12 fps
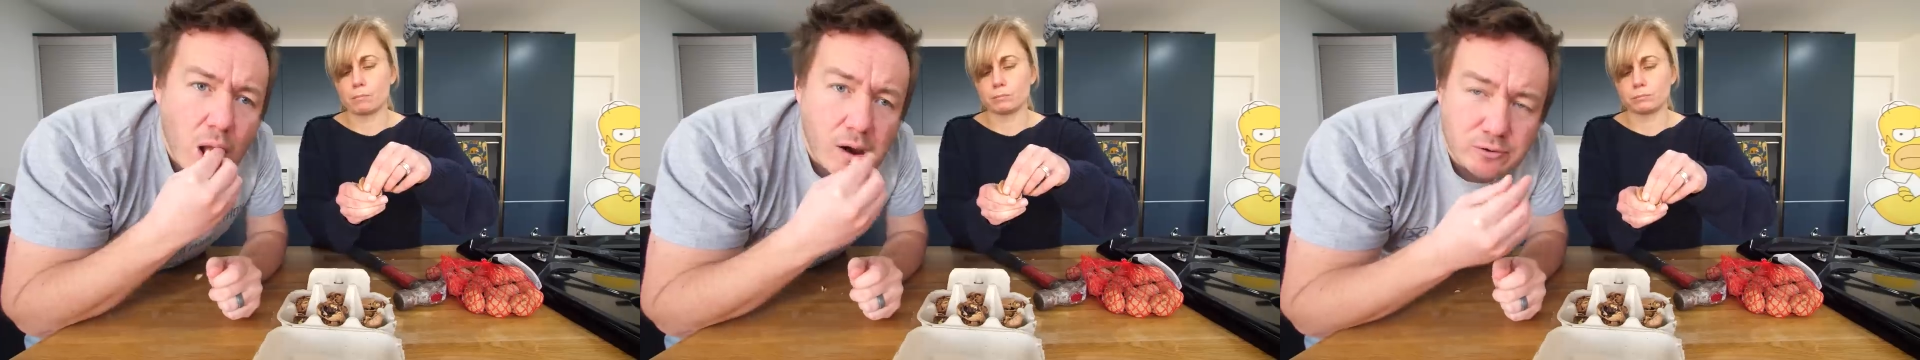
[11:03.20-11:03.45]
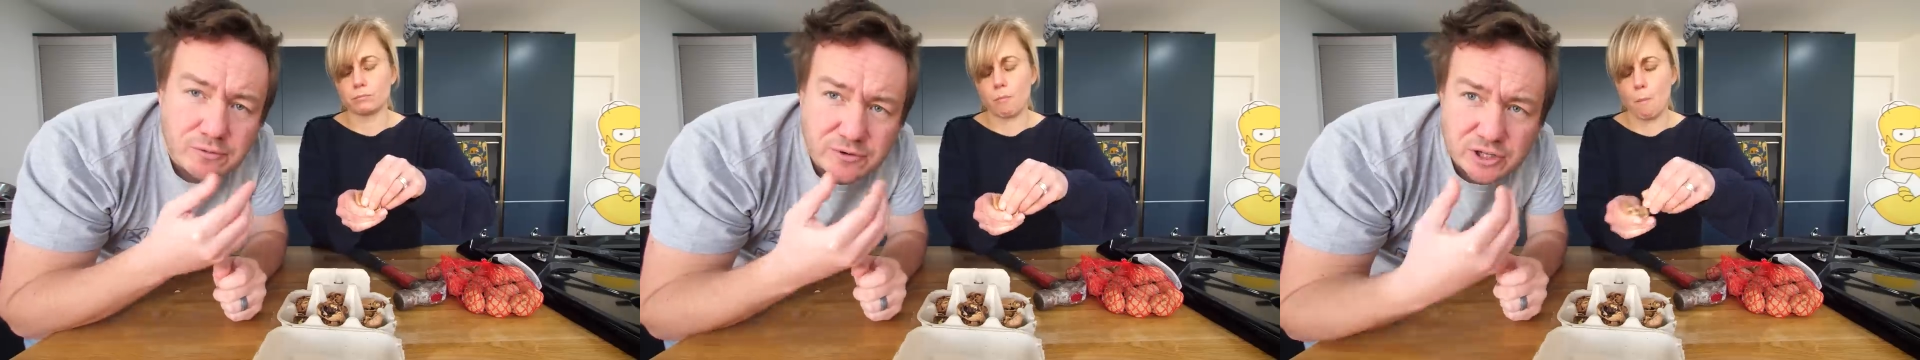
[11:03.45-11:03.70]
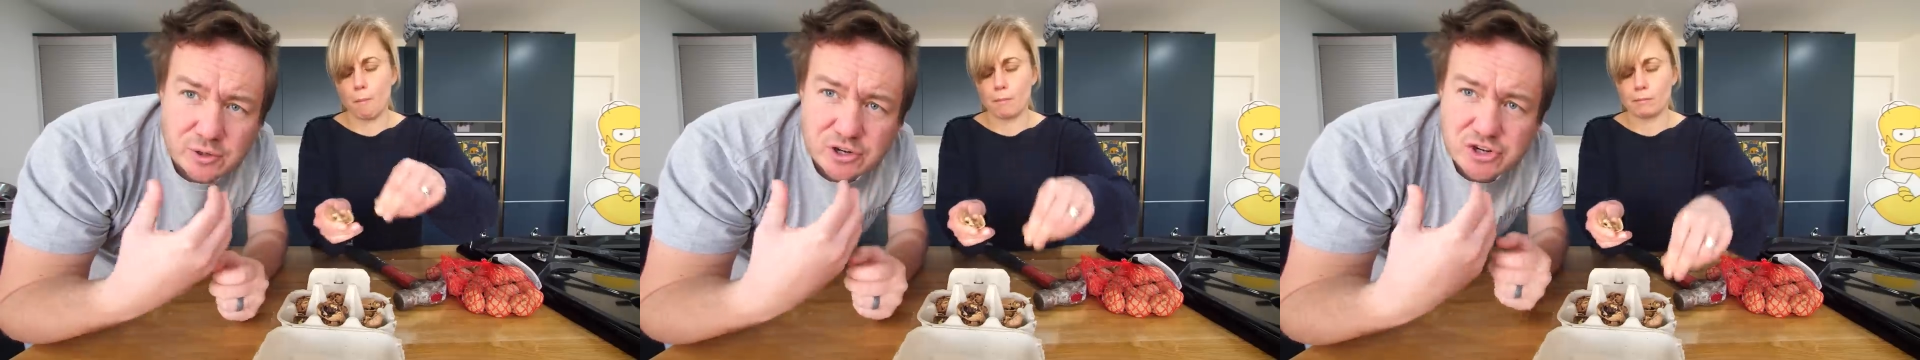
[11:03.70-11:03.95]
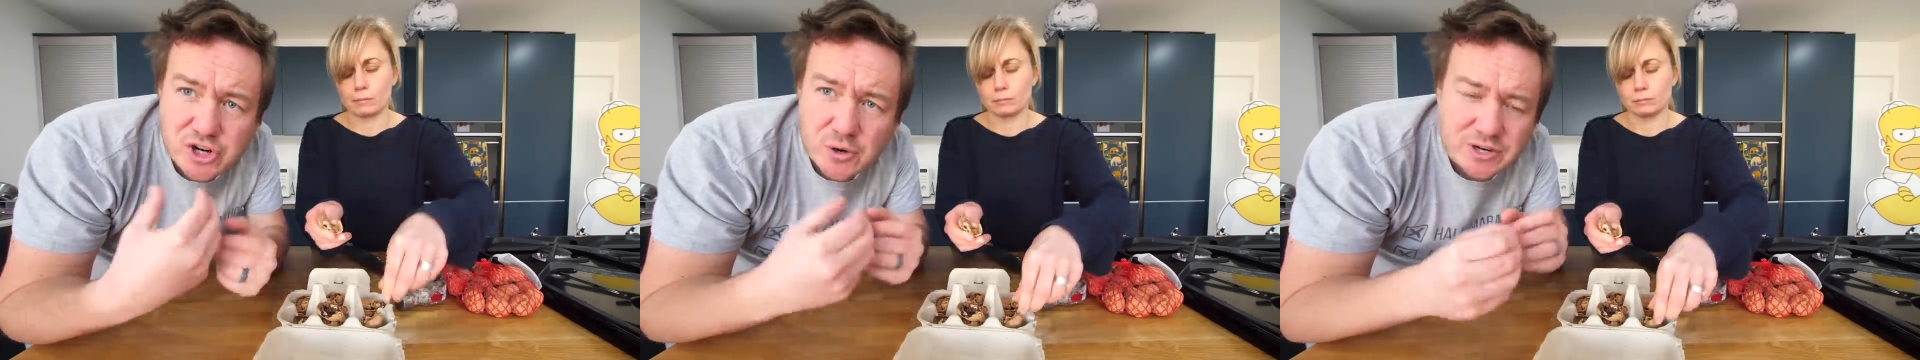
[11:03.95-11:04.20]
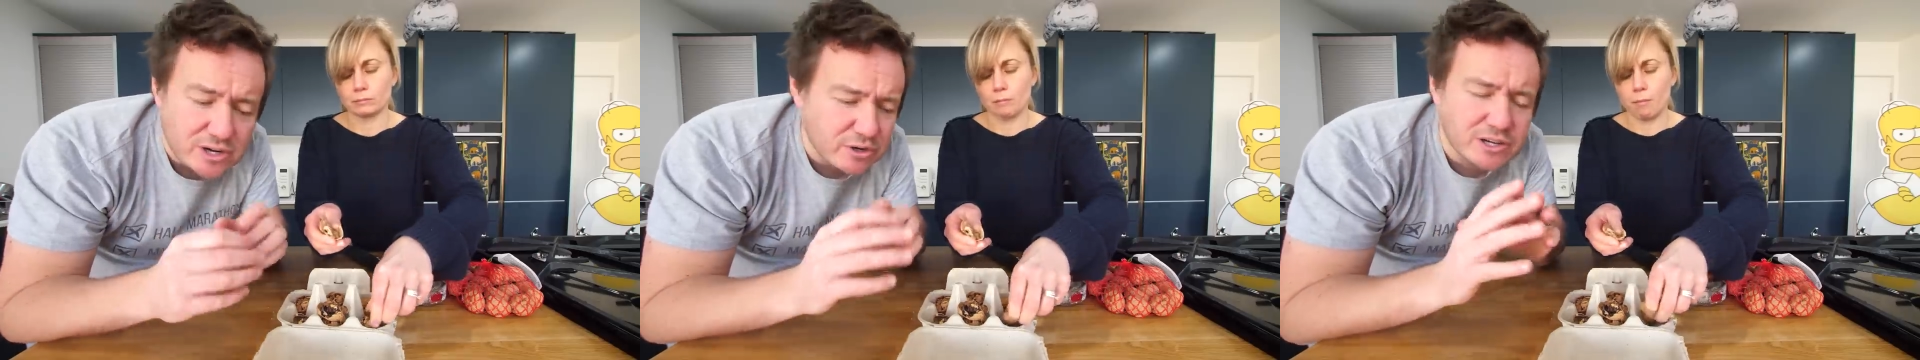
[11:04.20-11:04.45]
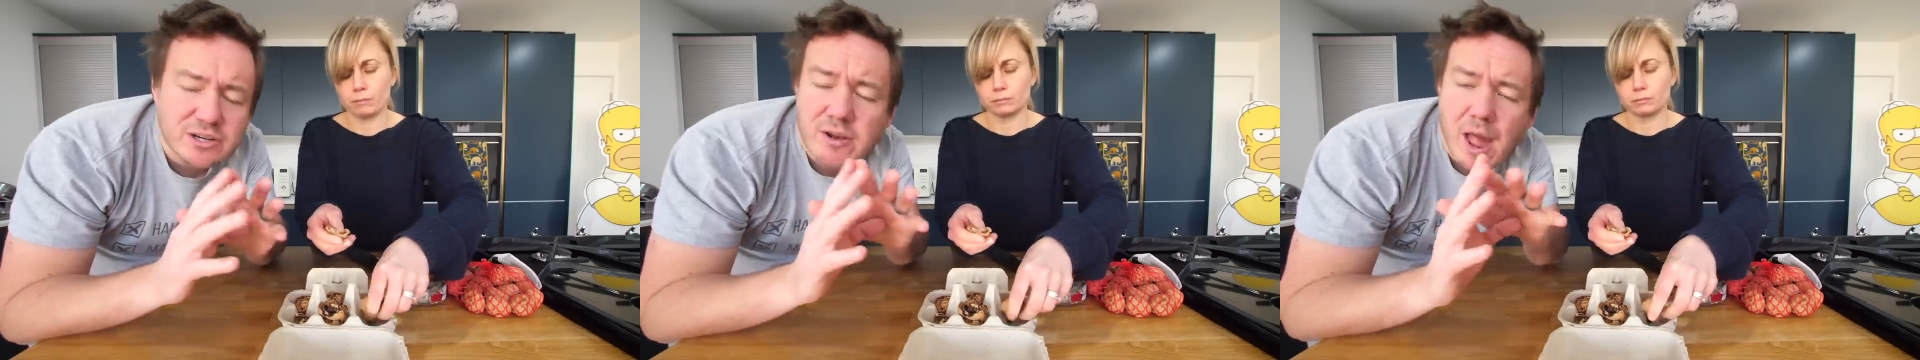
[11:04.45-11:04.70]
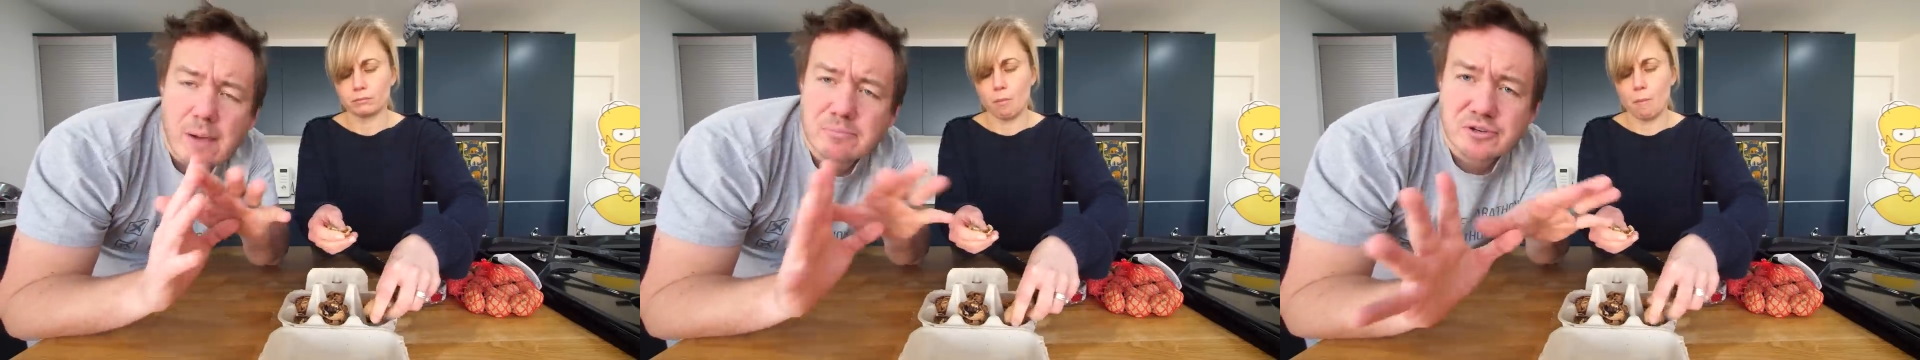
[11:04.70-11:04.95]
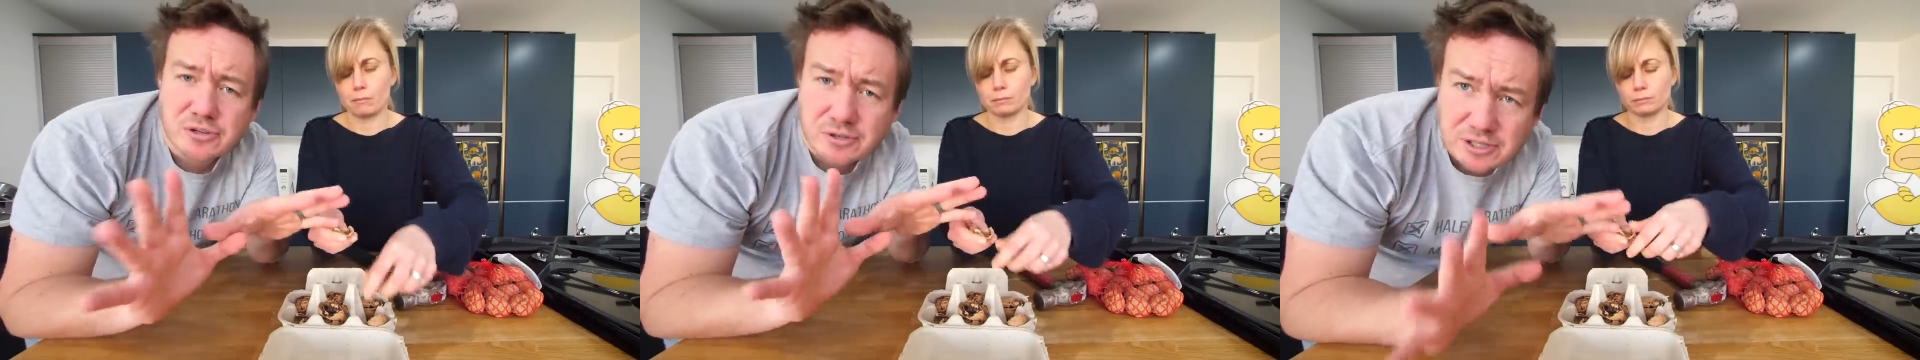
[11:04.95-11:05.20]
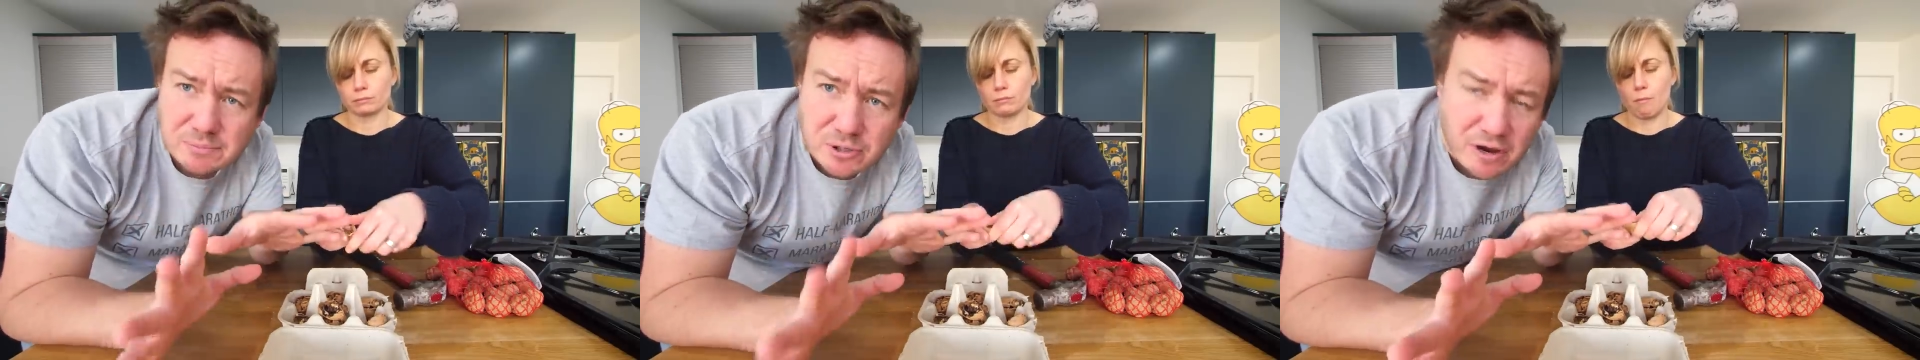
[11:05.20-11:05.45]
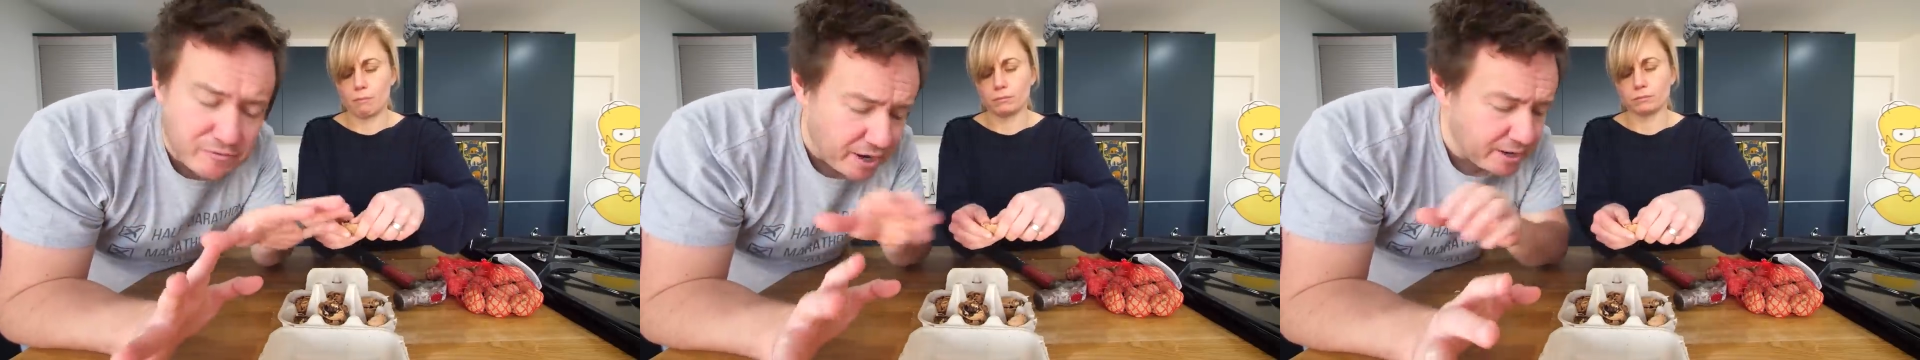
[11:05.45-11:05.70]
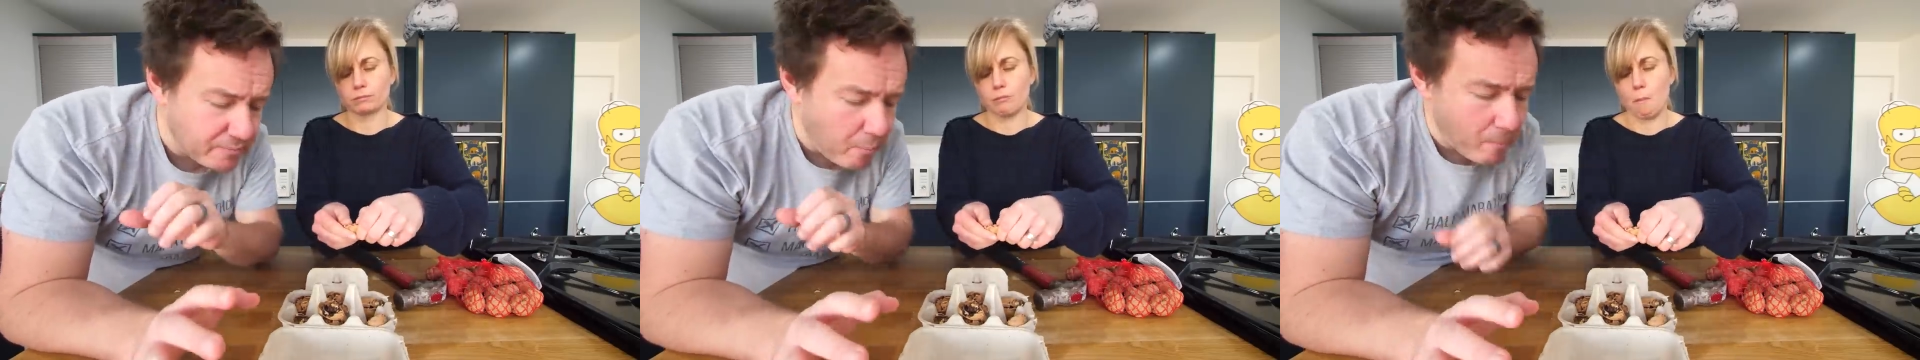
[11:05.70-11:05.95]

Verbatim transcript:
Speaker 1: On the video it showed it looking absolutely perfect.